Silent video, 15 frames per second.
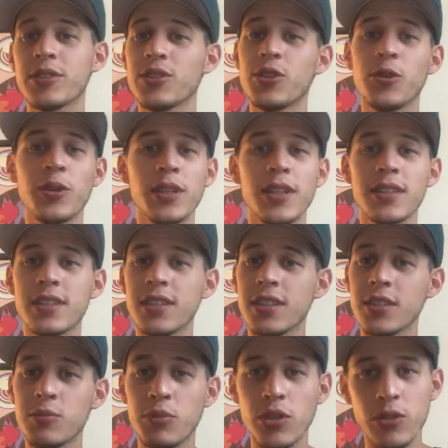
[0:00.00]
tuning into
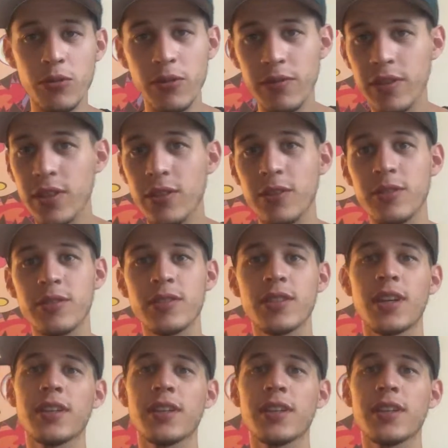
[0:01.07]
these book reviews.